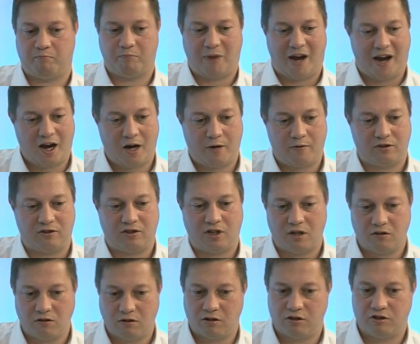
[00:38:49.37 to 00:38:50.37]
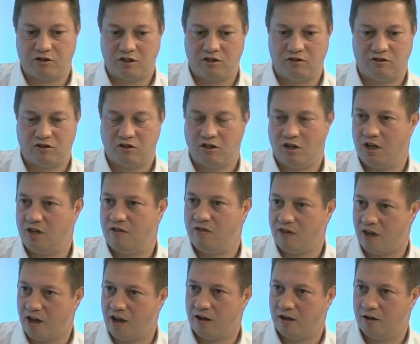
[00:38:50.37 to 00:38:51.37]
power technologies in
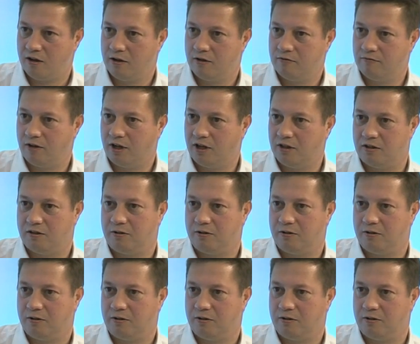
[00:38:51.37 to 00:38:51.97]
there, right?